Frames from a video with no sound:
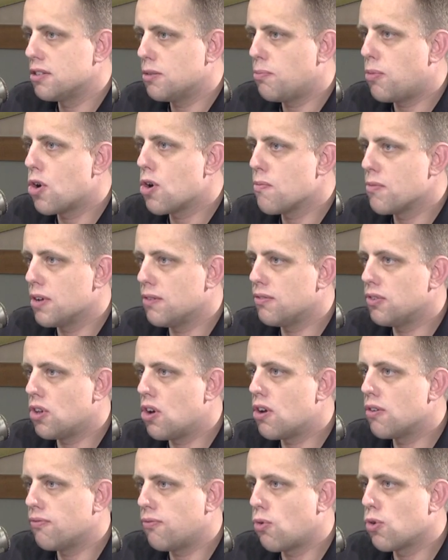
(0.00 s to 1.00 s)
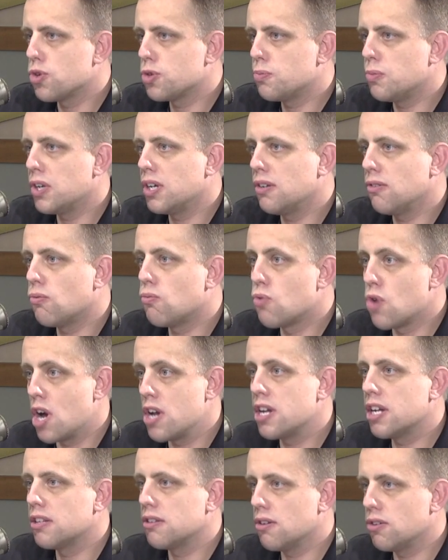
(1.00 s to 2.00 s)
Department of Law Enforcement
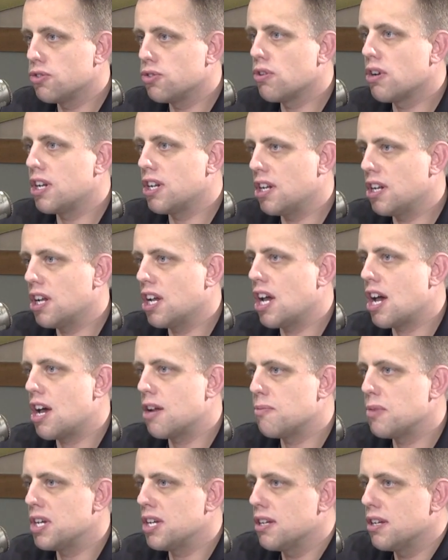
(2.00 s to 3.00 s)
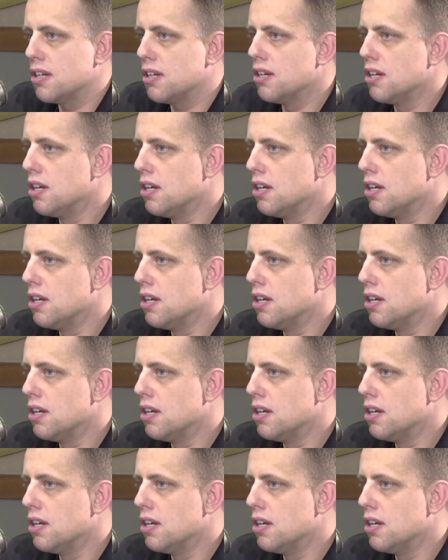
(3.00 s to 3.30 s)
running their training academy.